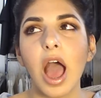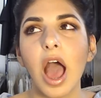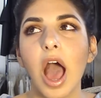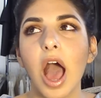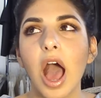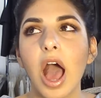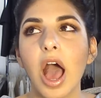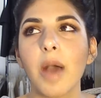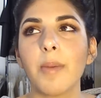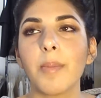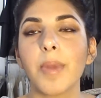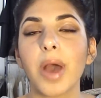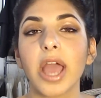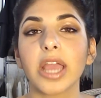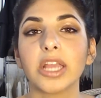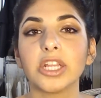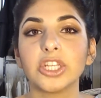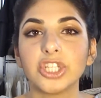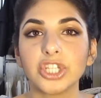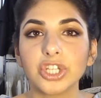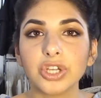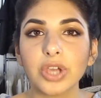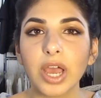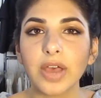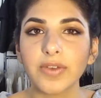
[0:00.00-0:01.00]
I
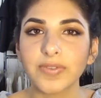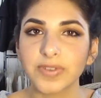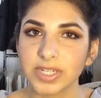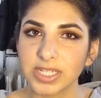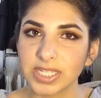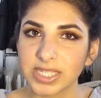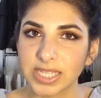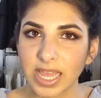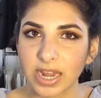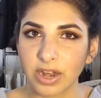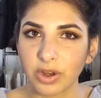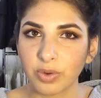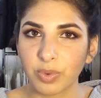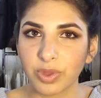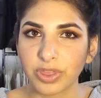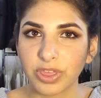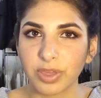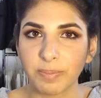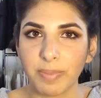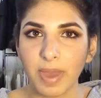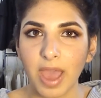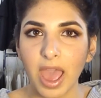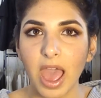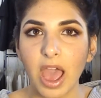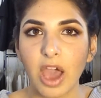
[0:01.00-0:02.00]
do have to set it with
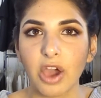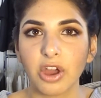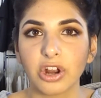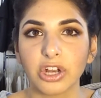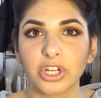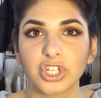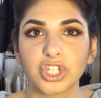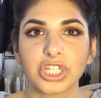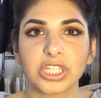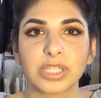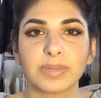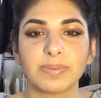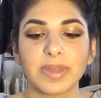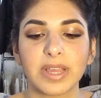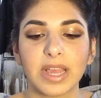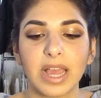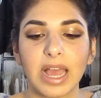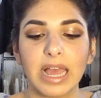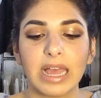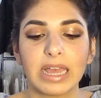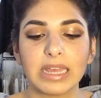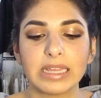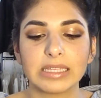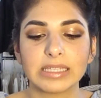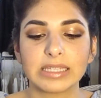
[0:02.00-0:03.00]
a powder just
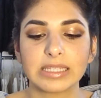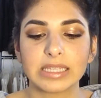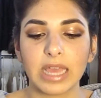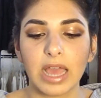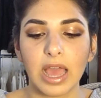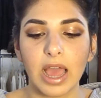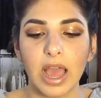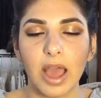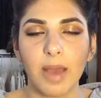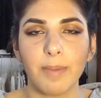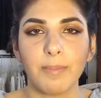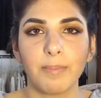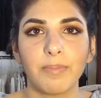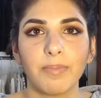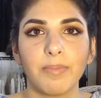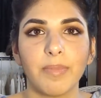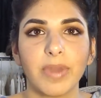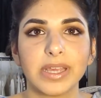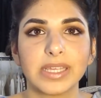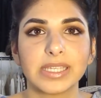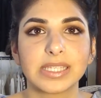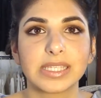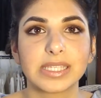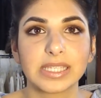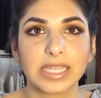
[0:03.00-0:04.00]
because
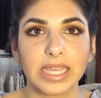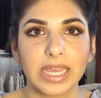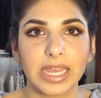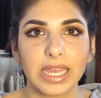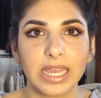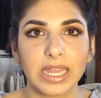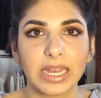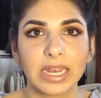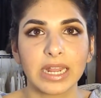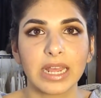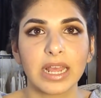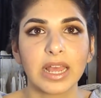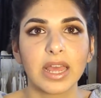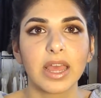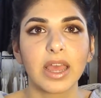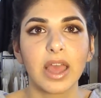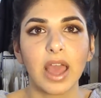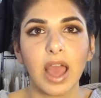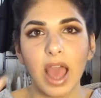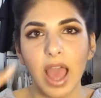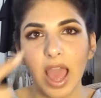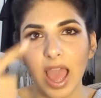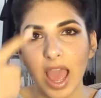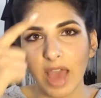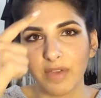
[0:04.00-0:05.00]
my skin,
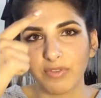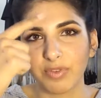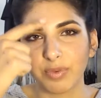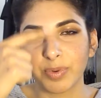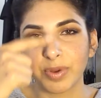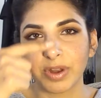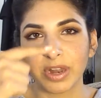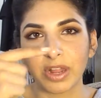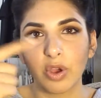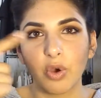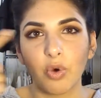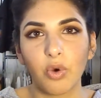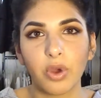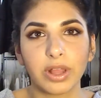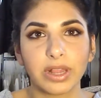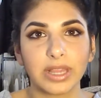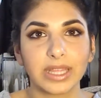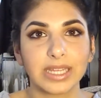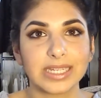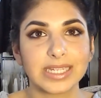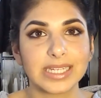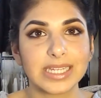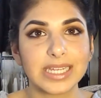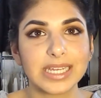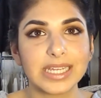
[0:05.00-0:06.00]
I have a pretty
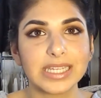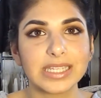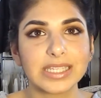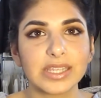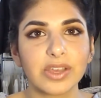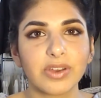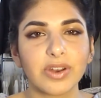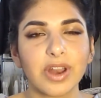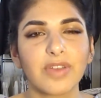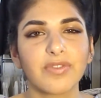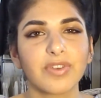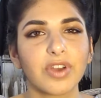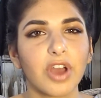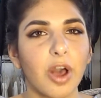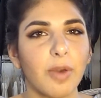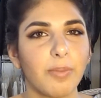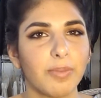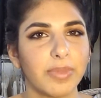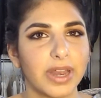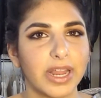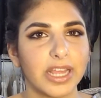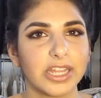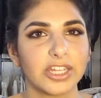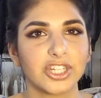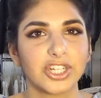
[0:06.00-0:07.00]
oily T-zone. I have
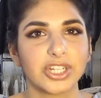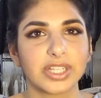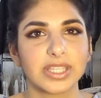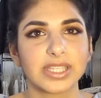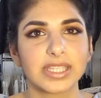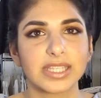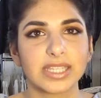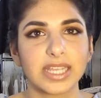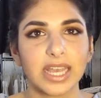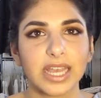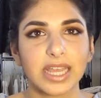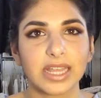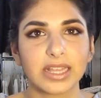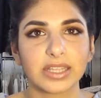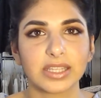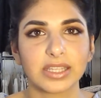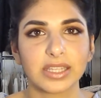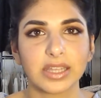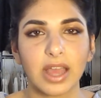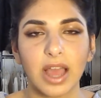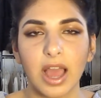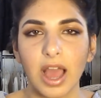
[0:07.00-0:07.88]
combination skin,